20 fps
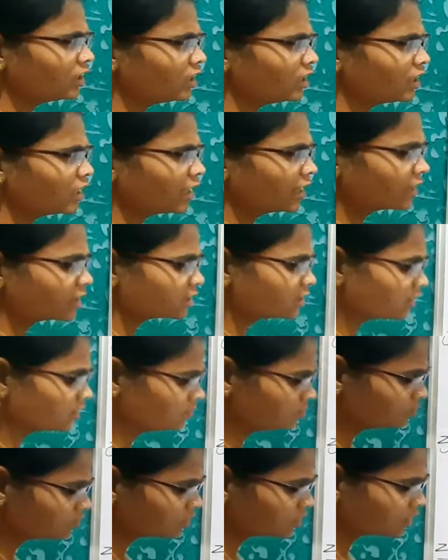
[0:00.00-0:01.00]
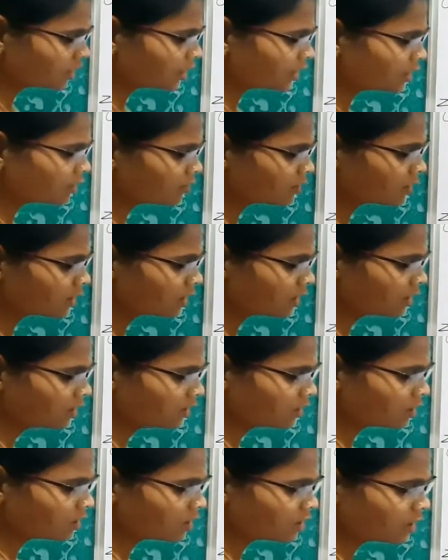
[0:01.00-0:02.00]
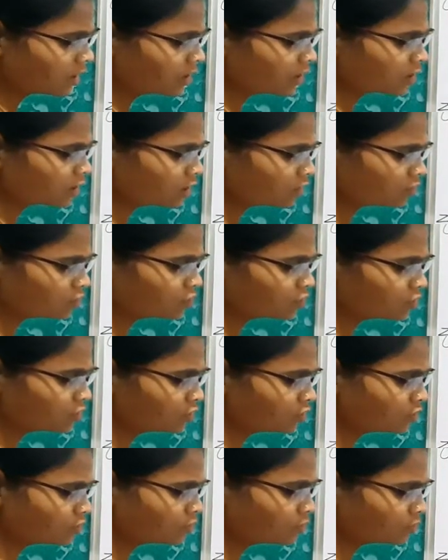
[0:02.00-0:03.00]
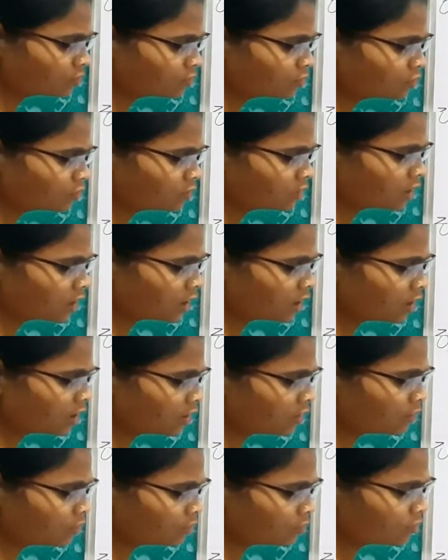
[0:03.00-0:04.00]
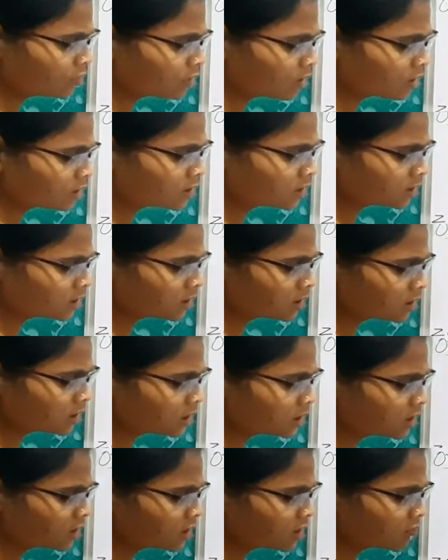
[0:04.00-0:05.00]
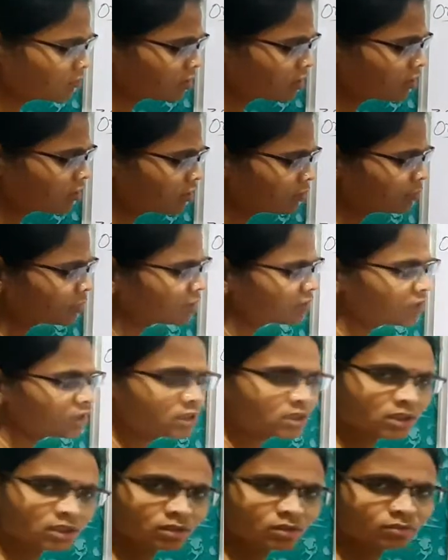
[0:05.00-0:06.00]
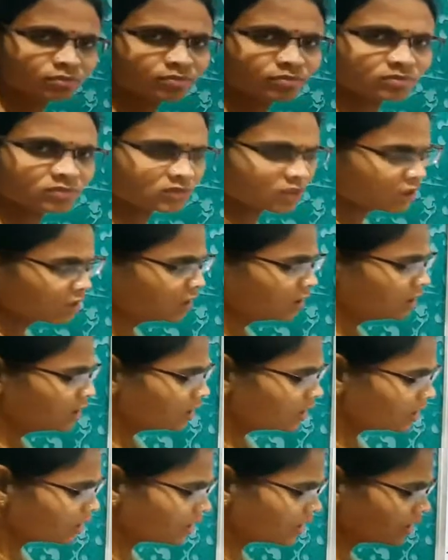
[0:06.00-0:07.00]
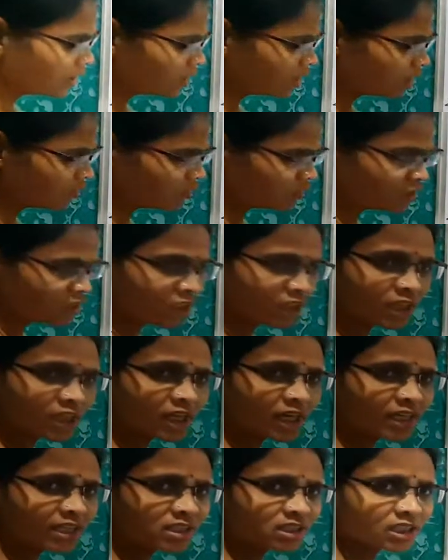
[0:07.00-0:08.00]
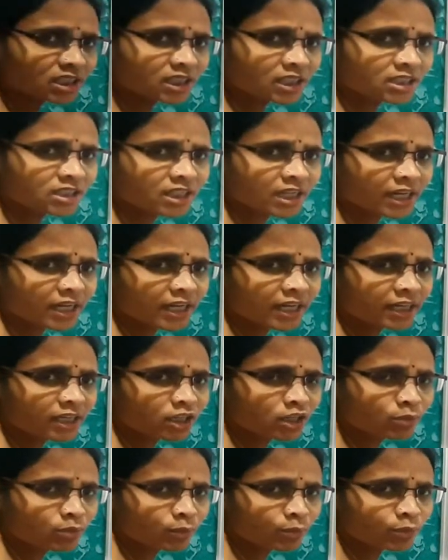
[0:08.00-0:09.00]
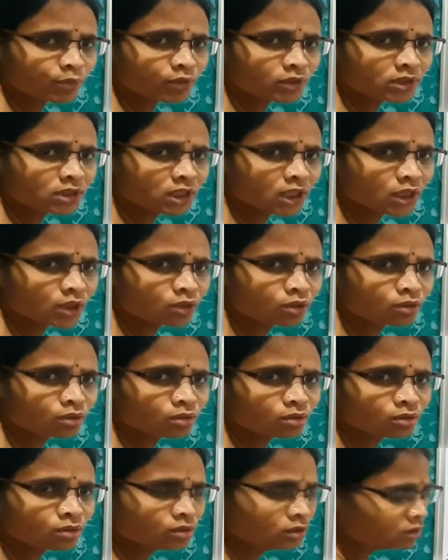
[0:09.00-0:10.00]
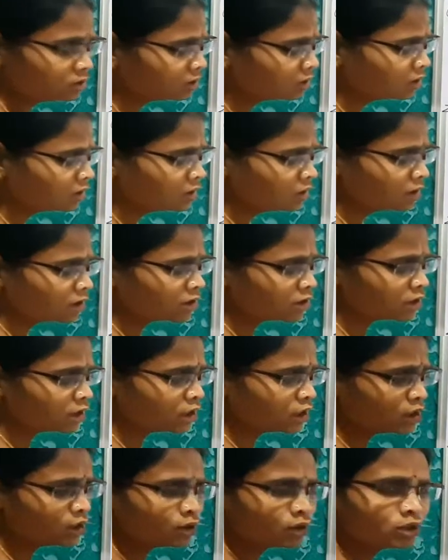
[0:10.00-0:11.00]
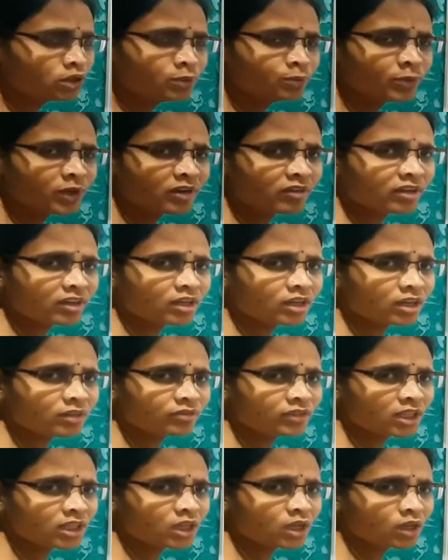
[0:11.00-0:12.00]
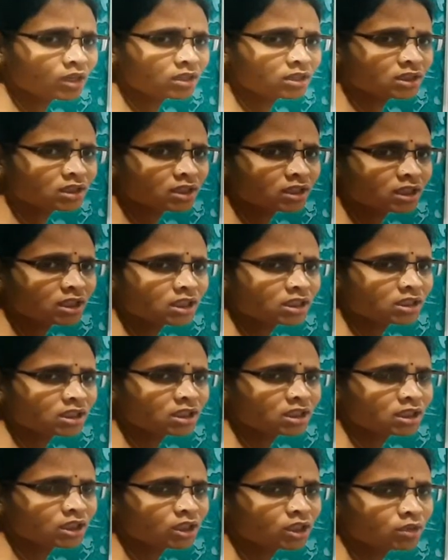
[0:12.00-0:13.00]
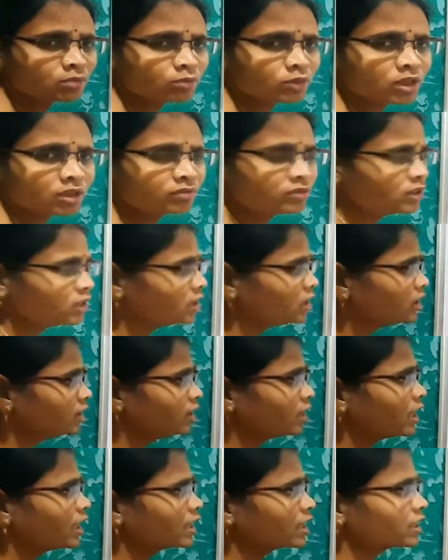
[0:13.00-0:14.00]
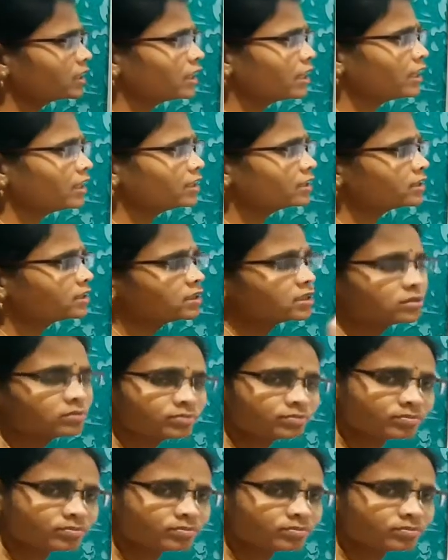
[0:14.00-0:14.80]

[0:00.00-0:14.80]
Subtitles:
reaction, so write down again, R is equals to K into concentration of R power 0. Rate of the reaction is directly proportional to 0th power of the concentration term of the reactants.